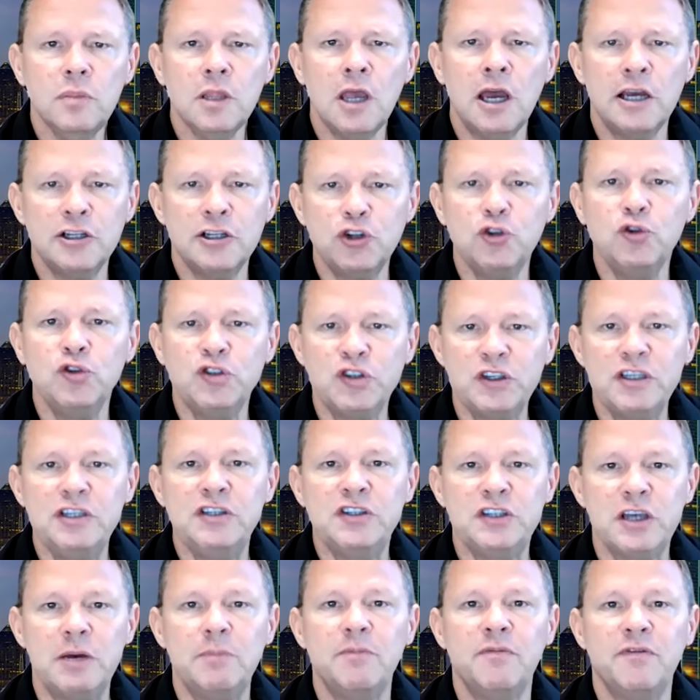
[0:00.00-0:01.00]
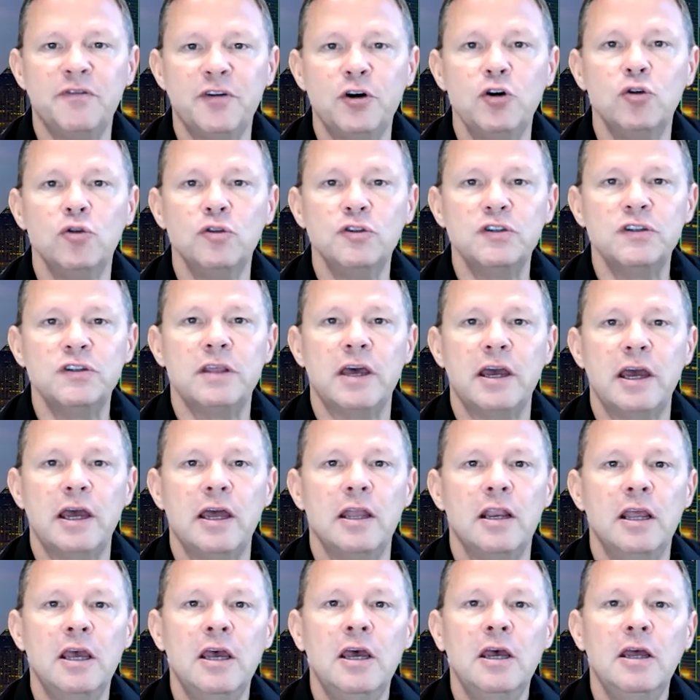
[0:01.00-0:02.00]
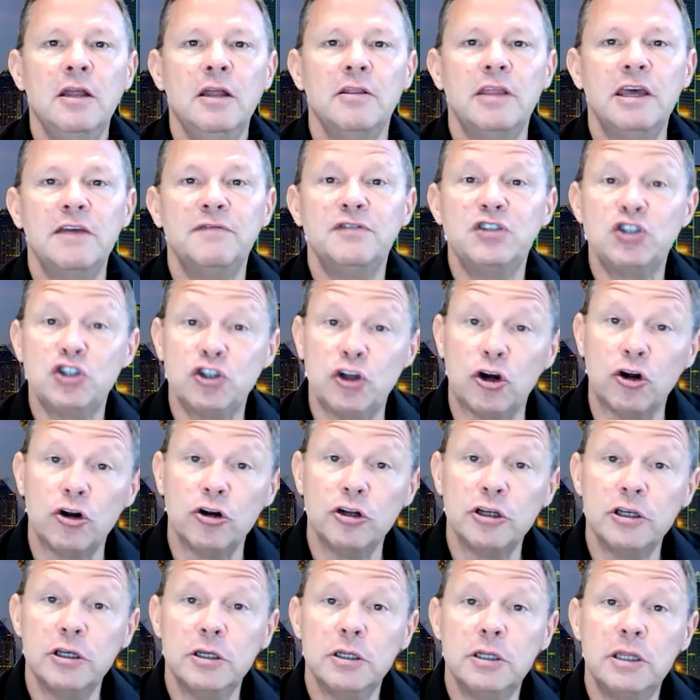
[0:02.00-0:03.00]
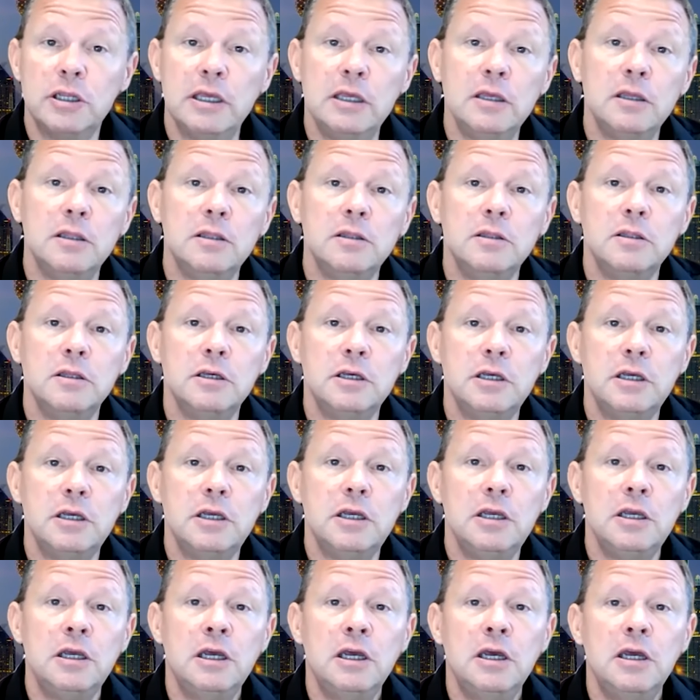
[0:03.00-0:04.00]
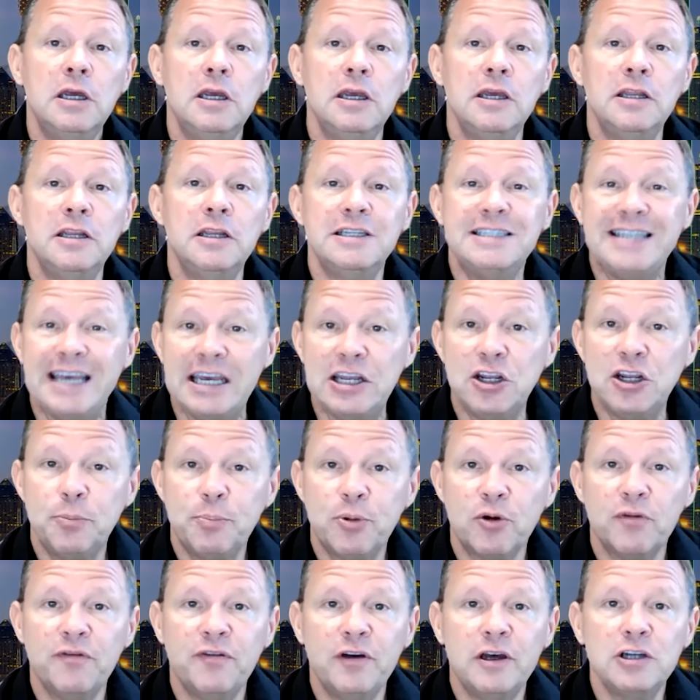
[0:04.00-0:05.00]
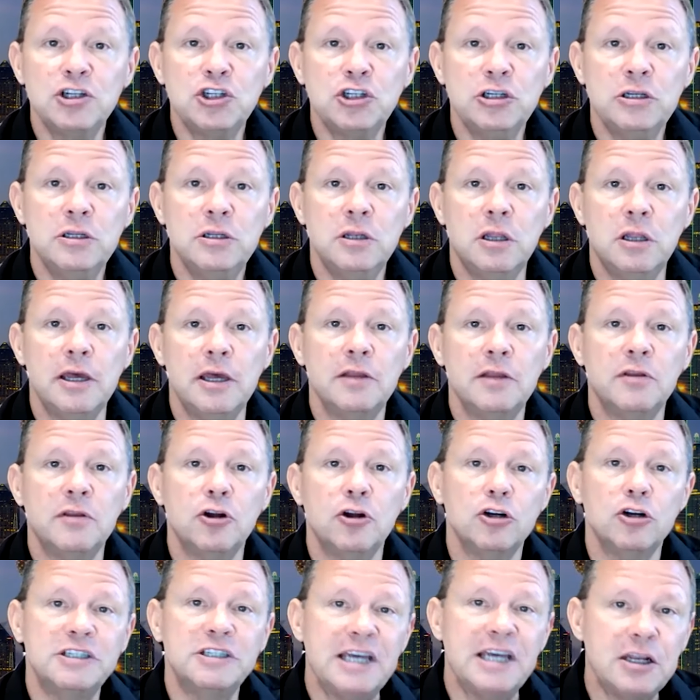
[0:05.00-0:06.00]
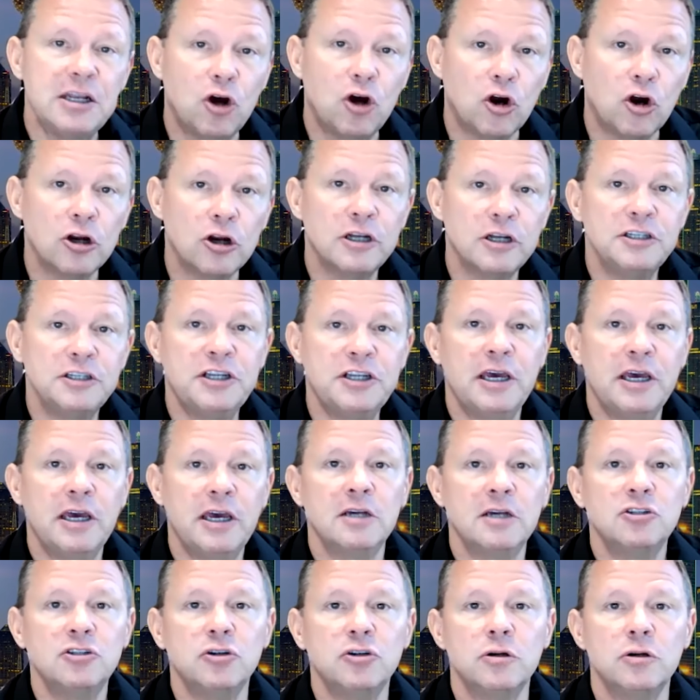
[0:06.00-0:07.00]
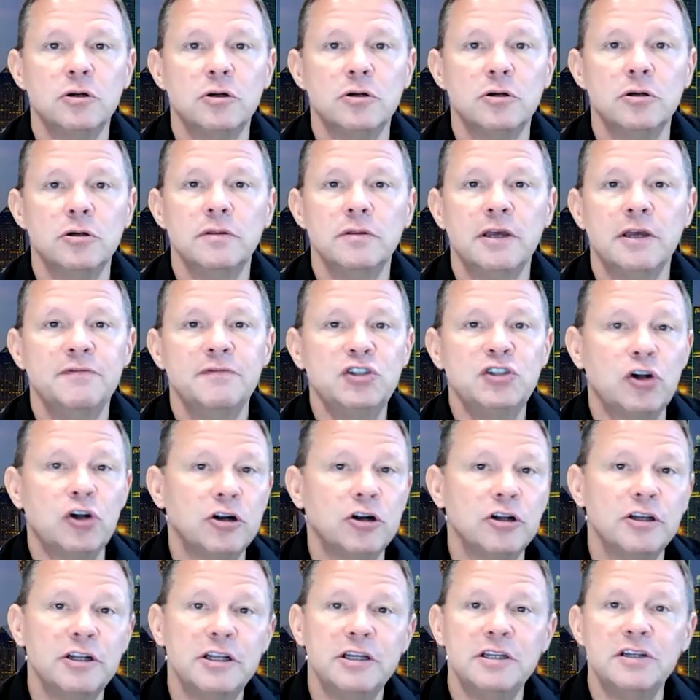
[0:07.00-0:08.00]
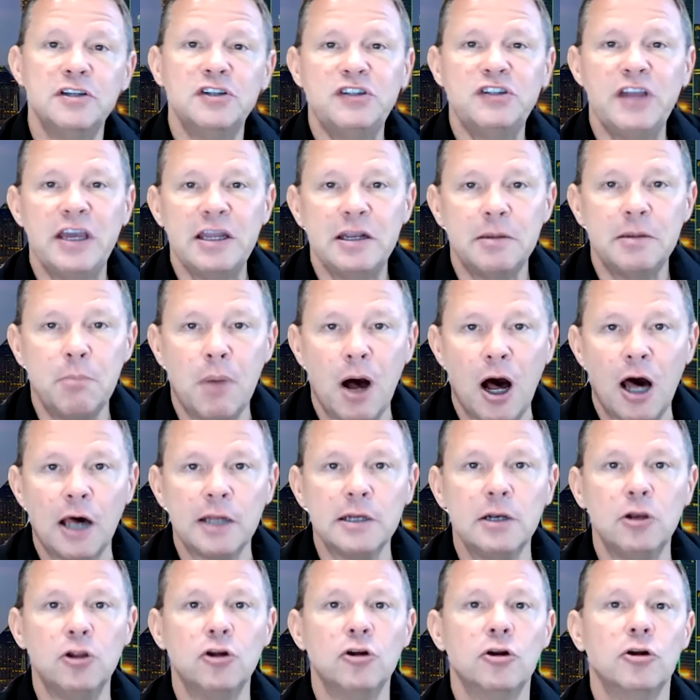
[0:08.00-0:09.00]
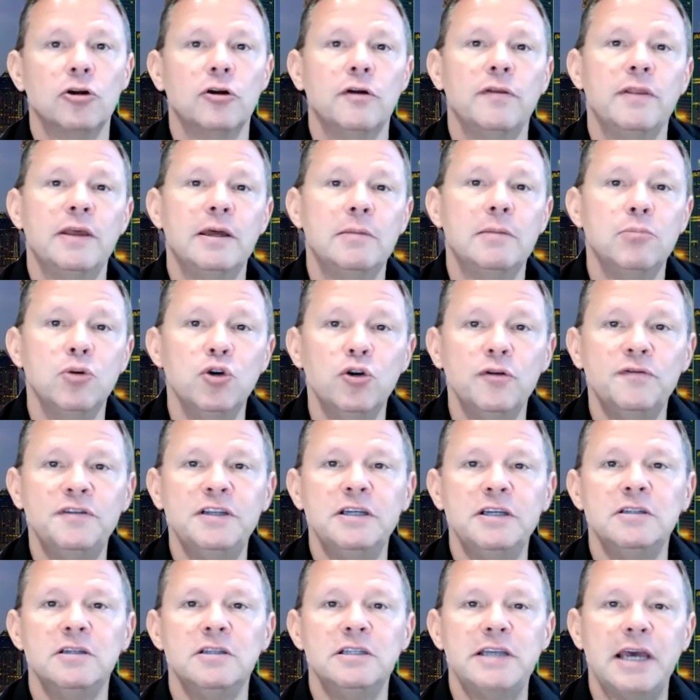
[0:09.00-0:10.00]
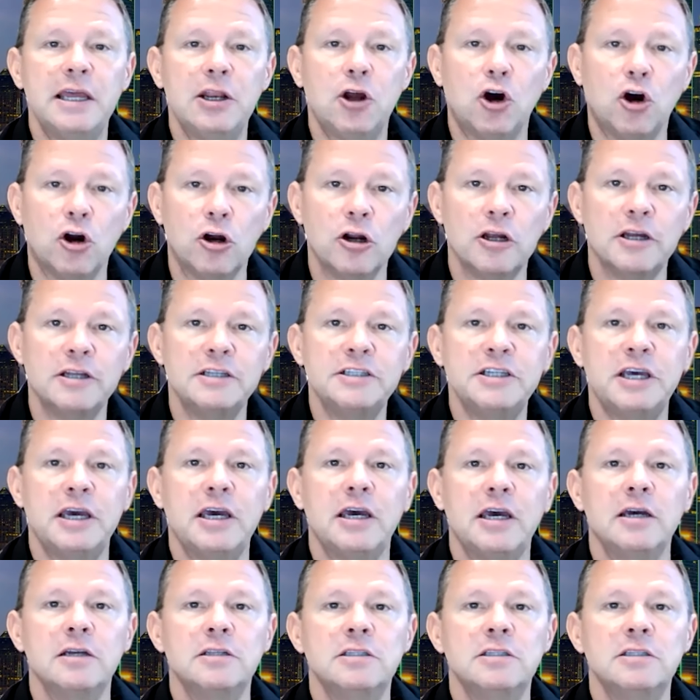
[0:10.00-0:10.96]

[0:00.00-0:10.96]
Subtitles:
I do see some folks that they've started in a data profession, like they're a data architect, or they've started as data modeler and then moved into data architect,